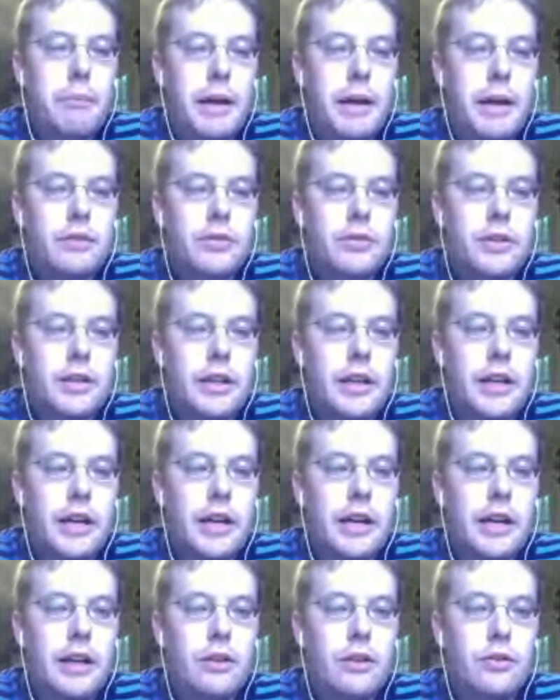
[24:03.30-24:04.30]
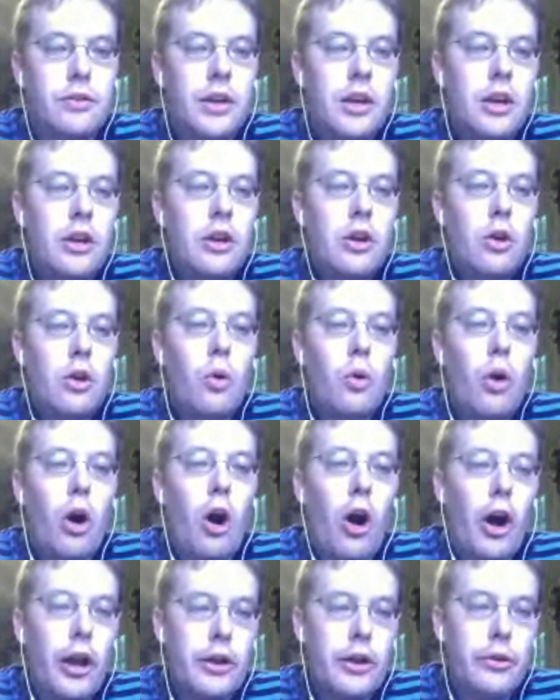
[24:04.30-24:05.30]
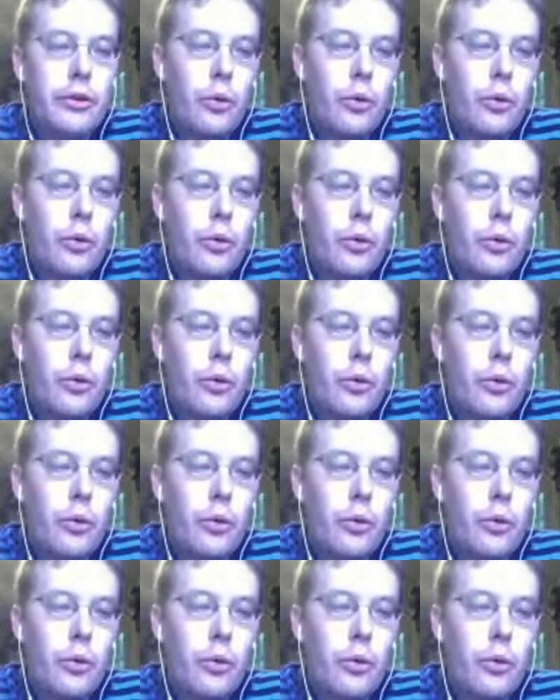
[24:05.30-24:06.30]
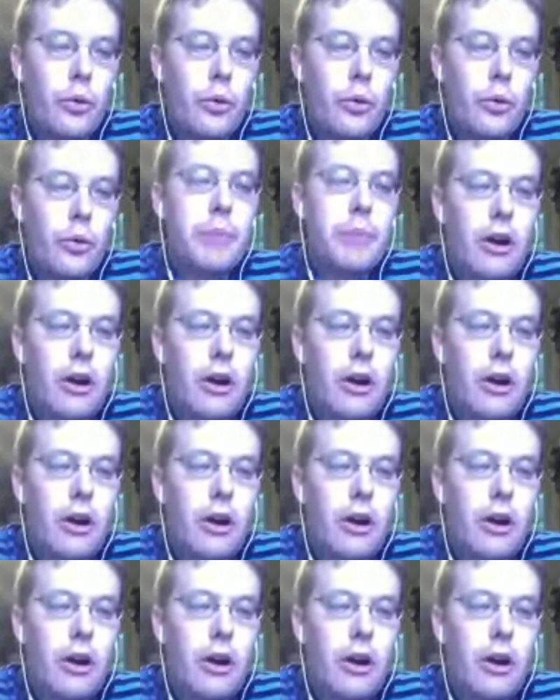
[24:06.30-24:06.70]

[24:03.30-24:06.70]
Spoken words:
icon basically is on Will's Flee,